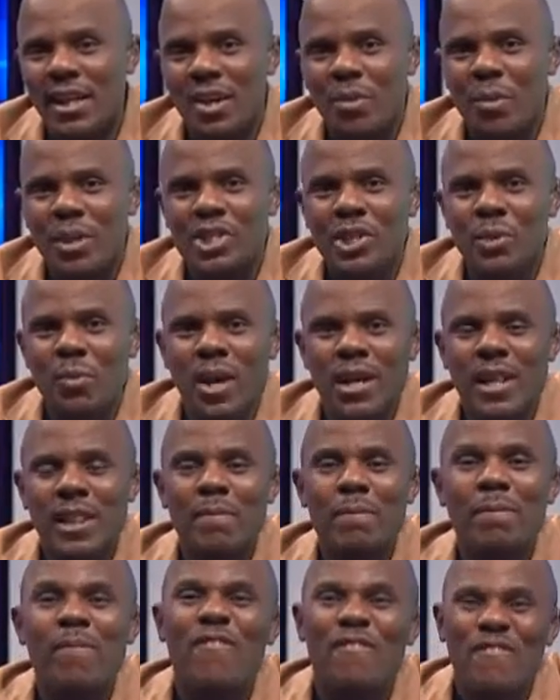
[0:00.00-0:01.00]
was she one of
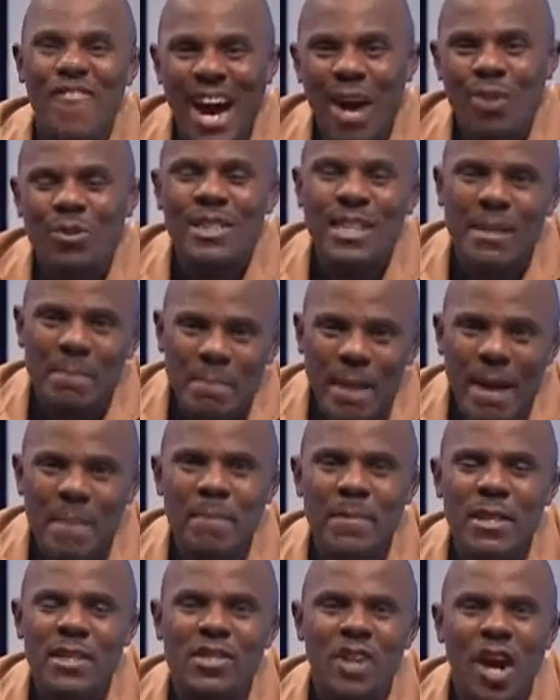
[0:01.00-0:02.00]
the founder
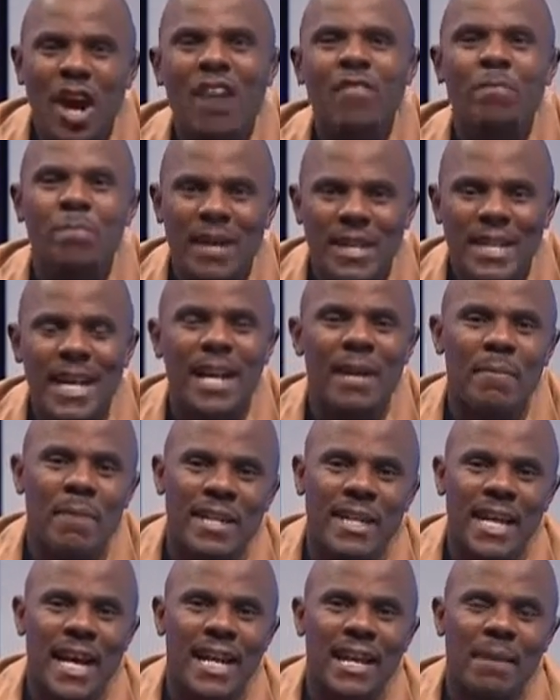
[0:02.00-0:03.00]
members of Banyana
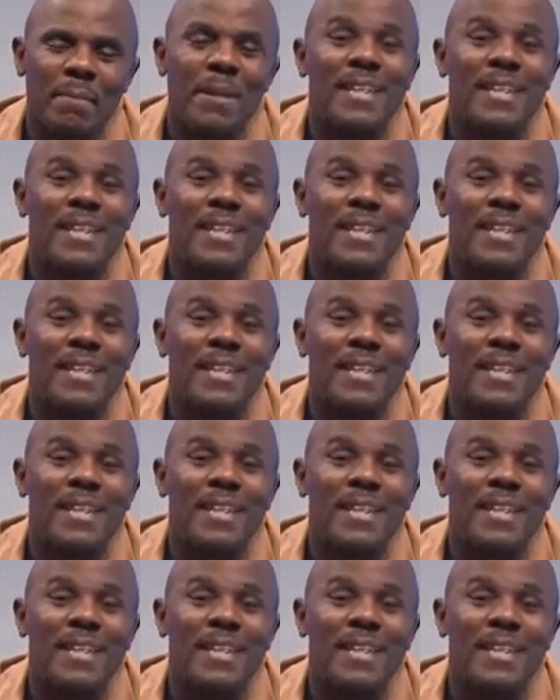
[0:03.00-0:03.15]
Banyana,